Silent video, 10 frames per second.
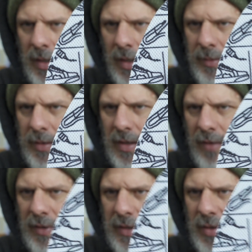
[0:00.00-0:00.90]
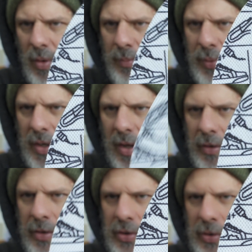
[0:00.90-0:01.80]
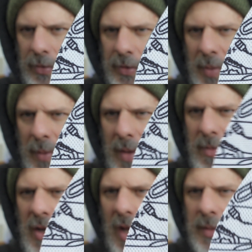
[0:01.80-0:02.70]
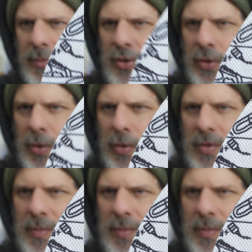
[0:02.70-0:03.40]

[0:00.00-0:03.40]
Uh, you definitely don't put it on your shoes, but maybe you got some shoe goos.